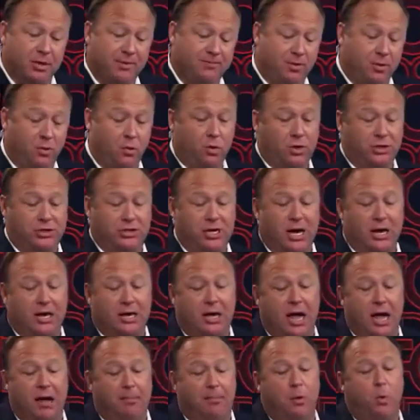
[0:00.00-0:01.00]
on
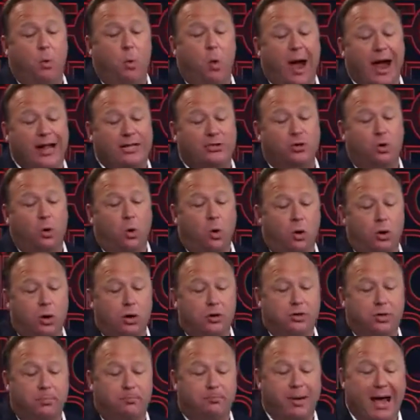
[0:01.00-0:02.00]
Infowars.com. Whites
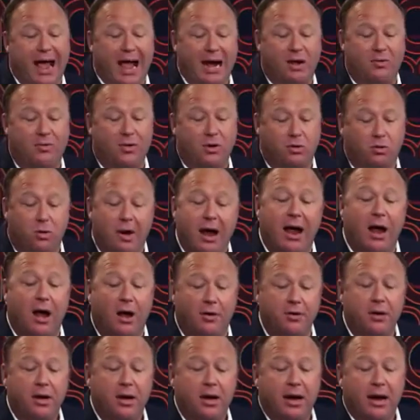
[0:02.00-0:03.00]
ordered to back of the
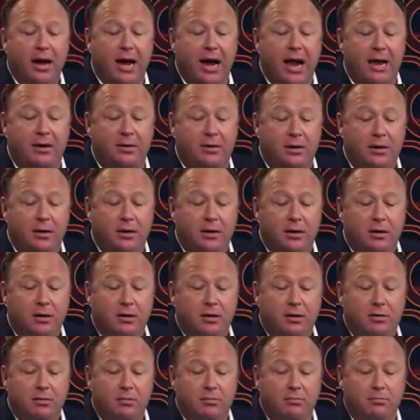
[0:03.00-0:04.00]
crowd at
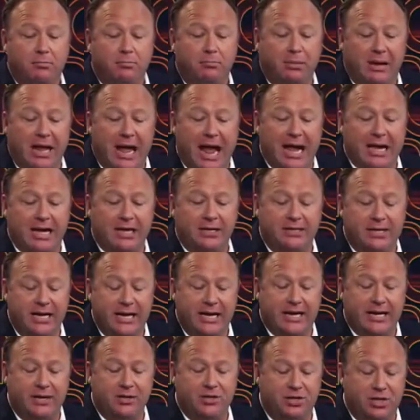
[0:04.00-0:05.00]
Black
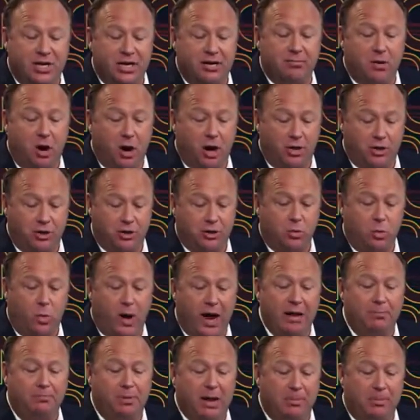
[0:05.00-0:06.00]
DNC March.
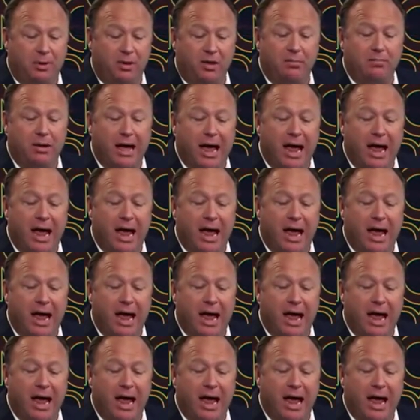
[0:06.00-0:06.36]
White people to the